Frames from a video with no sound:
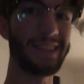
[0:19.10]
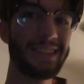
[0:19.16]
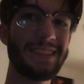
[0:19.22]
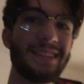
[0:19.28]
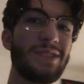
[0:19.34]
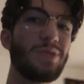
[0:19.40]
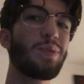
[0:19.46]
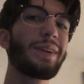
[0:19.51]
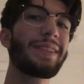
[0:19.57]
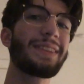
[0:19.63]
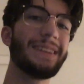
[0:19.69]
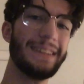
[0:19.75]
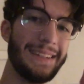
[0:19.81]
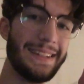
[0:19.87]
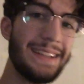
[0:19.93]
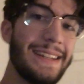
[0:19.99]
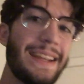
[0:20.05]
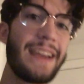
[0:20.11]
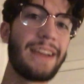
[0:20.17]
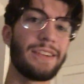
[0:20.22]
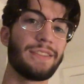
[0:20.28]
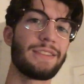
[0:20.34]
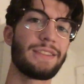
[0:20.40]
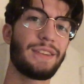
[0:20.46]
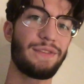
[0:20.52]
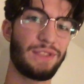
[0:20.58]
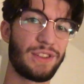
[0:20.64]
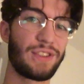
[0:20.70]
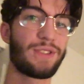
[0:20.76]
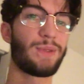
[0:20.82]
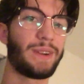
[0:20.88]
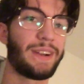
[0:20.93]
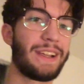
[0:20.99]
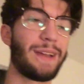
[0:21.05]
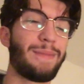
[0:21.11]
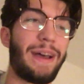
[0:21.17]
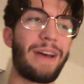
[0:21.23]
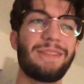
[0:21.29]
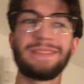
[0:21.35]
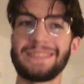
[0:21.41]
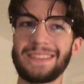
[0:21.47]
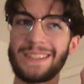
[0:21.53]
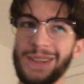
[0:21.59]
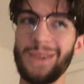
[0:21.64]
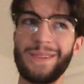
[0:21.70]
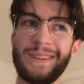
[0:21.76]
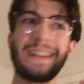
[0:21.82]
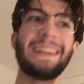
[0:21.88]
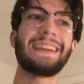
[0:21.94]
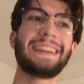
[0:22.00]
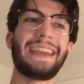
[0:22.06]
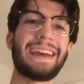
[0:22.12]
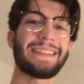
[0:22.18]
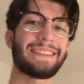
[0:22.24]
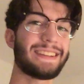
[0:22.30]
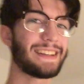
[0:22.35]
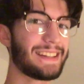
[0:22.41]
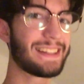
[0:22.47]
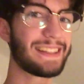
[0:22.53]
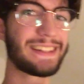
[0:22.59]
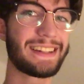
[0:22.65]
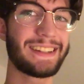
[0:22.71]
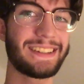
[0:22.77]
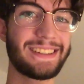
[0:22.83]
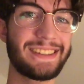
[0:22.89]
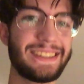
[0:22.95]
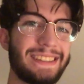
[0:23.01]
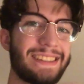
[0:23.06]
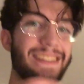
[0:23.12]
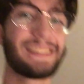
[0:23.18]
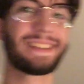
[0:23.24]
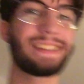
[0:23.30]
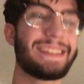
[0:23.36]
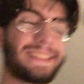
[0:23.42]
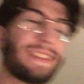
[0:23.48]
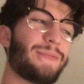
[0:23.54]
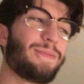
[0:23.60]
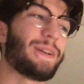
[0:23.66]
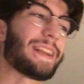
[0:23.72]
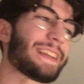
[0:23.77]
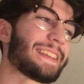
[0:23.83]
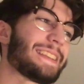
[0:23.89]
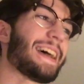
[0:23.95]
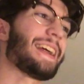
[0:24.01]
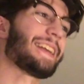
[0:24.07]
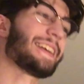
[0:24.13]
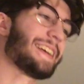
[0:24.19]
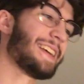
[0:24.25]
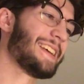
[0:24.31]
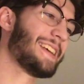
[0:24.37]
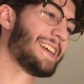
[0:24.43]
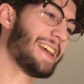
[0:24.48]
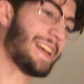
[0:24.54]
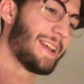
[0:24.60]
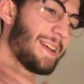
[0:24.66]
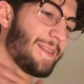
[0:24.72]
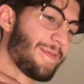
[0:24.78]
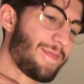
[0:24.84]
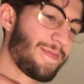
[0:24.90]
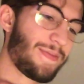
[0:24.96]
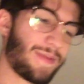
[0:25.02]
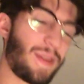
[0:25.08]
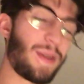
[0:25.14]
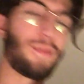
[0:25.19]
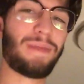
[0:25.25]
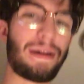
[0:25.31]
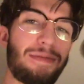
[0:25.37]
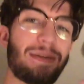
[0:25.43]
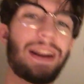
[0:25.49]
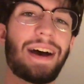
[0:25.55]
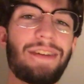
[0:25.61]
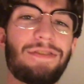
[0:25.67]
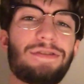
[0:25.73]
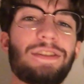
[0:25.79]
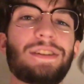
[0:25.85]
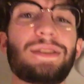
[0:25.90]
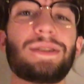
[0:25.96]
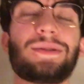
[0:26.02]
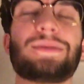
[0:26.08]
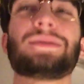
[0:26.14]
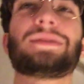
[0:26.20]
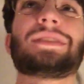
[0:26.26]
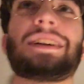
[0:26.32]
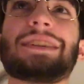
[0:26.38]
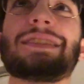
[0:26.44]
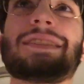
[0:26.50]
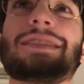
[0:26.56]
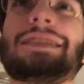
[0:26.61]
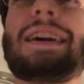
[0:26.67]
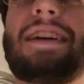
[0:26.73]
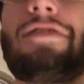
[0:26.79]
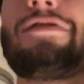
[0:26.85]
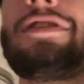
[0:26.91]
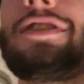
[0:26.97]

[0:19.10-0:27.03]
This is where the details of the story come out. So yes, it's still somewhat exciting. Maybe not for you, because it's not